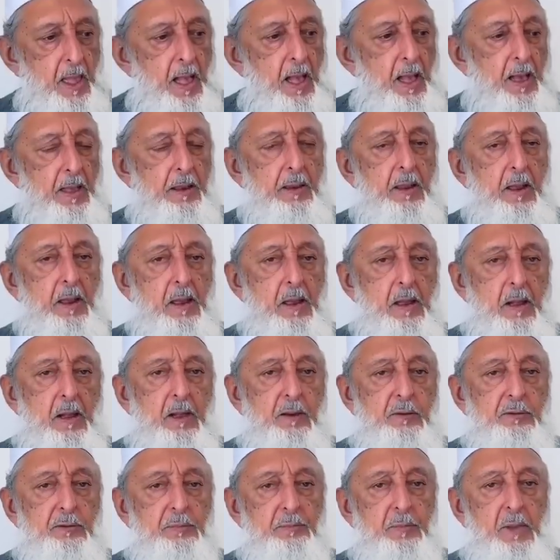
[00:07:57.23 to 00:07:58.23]
and I
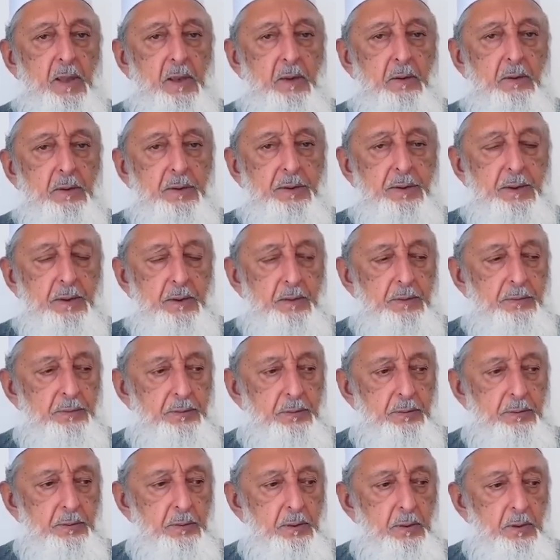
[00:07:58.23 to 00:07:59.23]
ask my critics
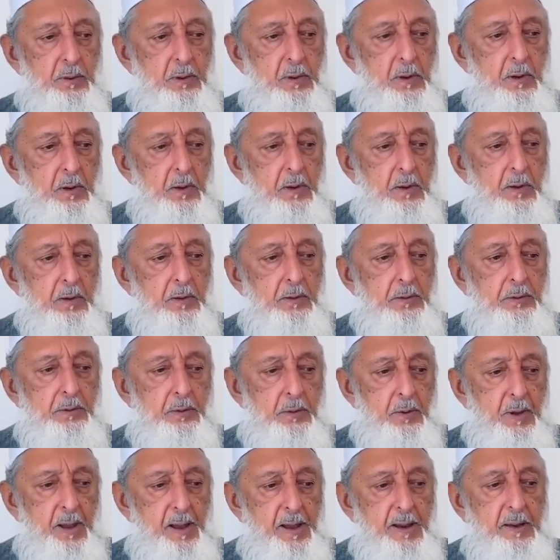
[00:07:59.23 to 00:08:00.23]
to
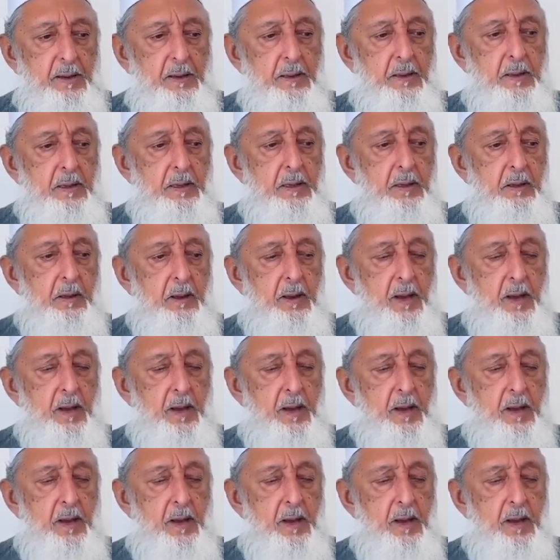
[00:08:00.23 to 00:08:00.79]
kindly